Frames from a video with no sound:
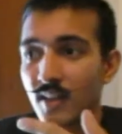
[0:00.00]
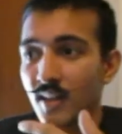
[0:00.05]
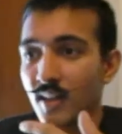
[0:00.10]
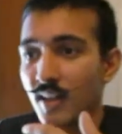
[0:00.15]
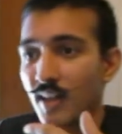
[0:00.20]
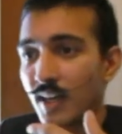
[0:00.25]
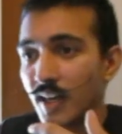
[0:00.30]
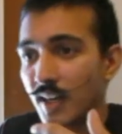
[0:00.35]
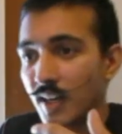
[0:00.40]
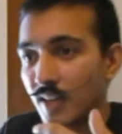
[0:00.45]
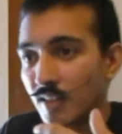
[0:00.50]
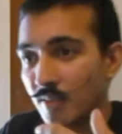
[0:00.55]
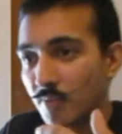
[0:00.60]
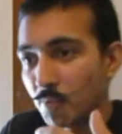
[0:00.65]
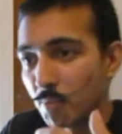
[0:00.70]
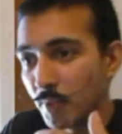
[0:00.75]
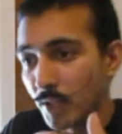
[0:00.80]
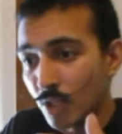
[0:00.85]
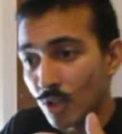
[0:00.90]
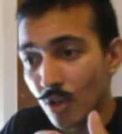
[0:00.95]

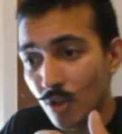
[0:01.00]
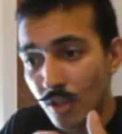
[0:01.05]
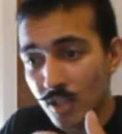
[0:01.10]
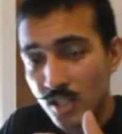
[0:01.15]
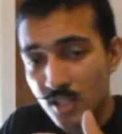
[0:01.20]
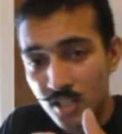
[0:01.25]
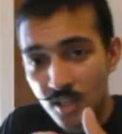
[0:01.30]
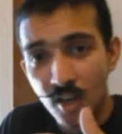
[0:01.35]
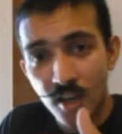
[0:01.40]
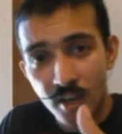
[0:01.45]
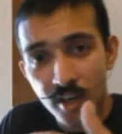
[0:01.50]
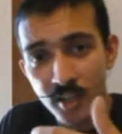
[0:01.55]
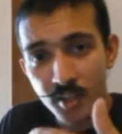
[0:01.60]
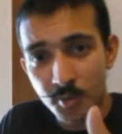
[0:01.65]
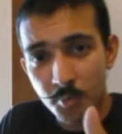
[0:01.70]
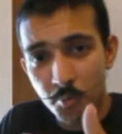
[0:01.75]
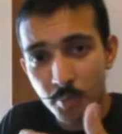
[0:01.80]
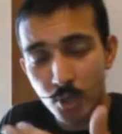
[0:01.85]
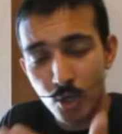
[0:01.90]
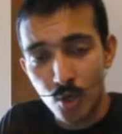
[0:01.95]
and Bitcoins are,
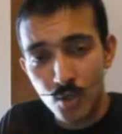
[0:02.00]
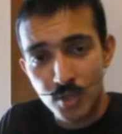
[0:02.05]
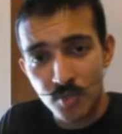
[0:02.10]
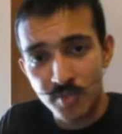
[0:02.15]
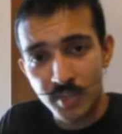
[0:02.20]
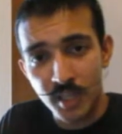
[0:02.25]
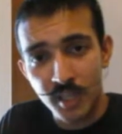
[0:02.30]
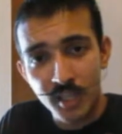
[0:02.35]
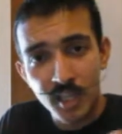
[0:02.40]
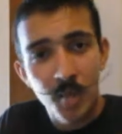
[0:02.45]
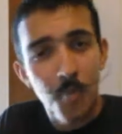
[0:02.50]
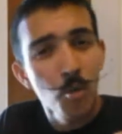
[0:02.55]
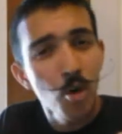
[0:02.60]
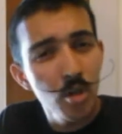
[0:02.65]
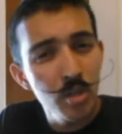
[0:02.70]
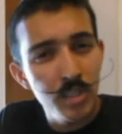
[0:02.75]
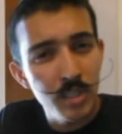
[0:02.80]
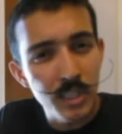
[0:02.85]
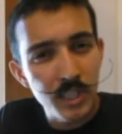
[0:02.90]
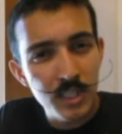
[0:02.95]
because of that,
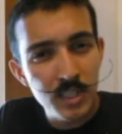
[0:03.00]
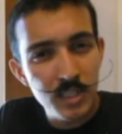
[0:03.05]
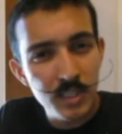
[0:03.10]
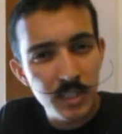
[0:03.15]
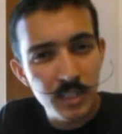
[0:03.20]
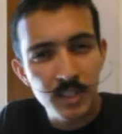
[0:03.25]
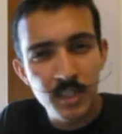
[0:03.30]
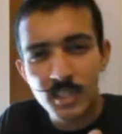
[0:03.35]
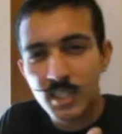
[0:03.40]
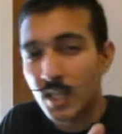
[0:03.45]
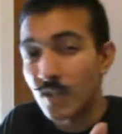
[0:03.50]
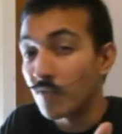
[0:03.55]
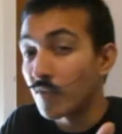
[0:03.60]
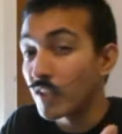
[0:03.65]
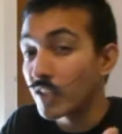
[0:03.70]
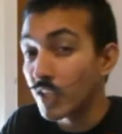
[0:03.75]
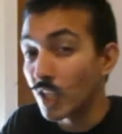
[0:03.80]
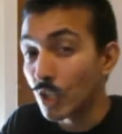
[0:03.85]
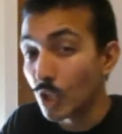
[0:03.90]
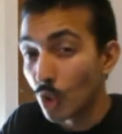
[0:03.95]
commodities in the same way
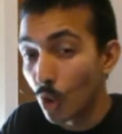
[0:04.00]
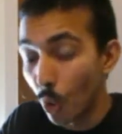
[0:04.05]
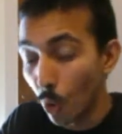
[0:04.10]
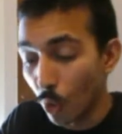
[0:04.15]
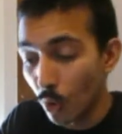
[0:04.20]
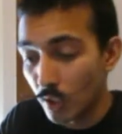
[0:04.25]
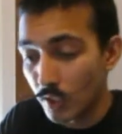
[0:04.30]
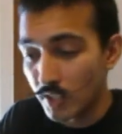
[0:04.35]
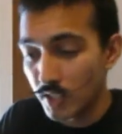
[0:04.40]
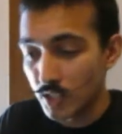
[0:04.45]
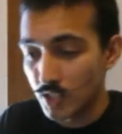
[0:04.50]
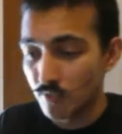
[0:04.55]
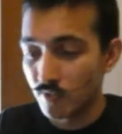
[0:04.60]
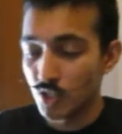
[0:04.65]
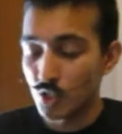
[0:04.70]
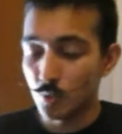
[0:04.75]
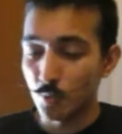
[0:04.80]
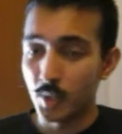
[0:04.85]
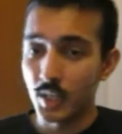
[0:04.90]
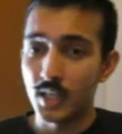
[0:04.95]
that gold is,
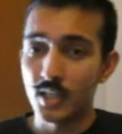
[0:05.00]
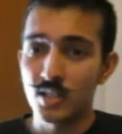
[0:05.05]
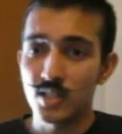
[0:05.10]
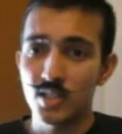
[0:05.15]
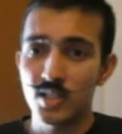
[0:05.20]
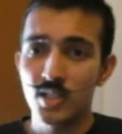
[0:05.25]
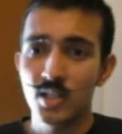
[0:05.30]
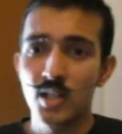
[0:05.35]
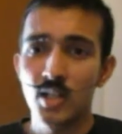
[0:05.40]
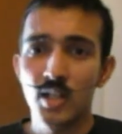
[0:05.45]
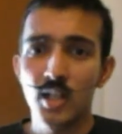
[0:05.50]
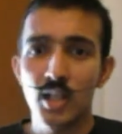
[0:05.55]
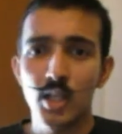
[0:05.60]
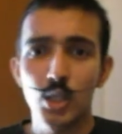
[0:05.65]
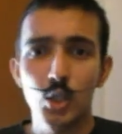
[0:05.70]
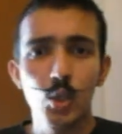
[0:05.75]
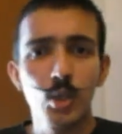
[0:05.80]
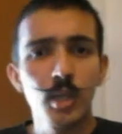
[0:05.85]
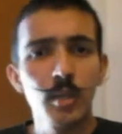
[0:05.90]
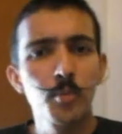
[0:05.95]
which means
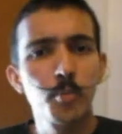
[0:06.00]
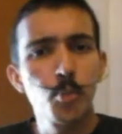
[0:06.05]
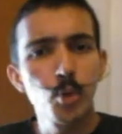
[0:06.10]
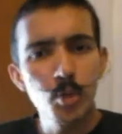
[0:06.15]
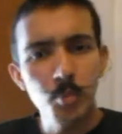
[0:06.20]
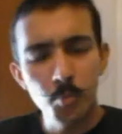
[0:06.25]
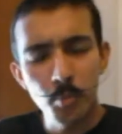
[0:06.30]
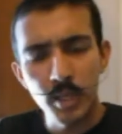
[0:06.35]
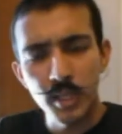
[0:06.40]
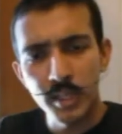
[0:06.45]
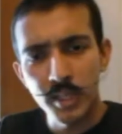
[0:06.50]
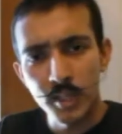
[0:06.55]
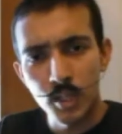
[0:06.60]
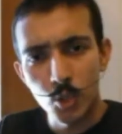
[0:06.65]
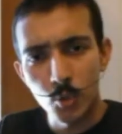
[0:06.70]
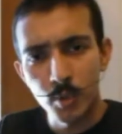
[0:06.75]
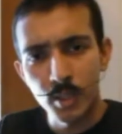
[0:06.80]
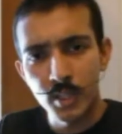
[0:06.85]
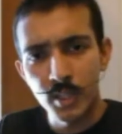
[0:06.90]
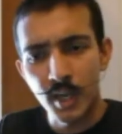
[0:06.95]
you can put money
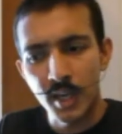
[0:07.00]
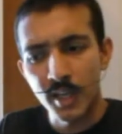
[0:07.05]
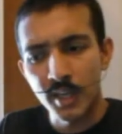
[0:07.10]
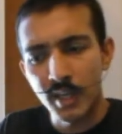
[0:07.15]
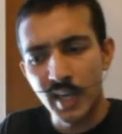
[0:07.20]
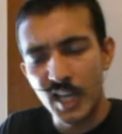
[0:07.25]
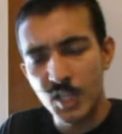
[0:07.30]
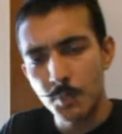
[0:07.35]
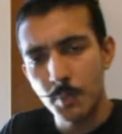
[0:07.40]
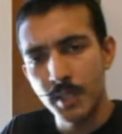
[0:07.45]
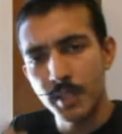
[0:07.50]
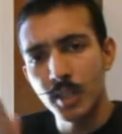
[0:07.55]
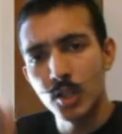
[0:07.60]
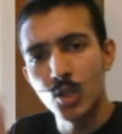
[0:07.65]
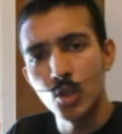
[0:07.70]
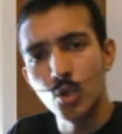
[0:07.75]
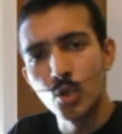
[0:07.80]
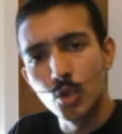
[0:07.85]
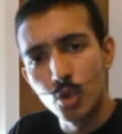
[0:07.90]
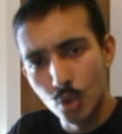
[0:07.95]
into it and expect it
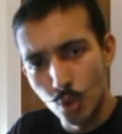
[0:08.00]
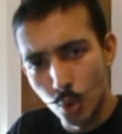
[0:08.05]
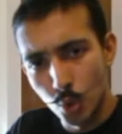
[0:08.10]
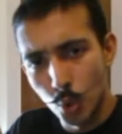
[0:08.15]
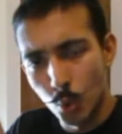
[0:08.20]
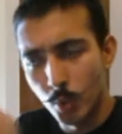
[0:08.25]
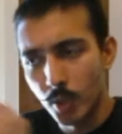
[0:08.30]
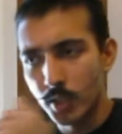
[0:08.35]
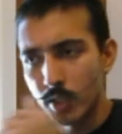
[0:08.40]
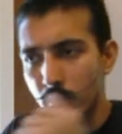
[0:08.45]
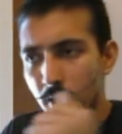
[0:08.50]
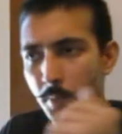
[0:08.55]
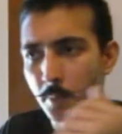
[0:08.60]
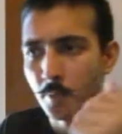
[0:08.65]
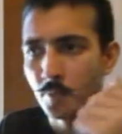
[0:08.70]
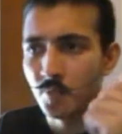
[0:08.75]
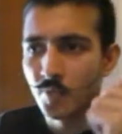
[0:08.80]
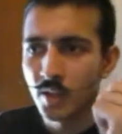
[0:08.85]
to grow over time.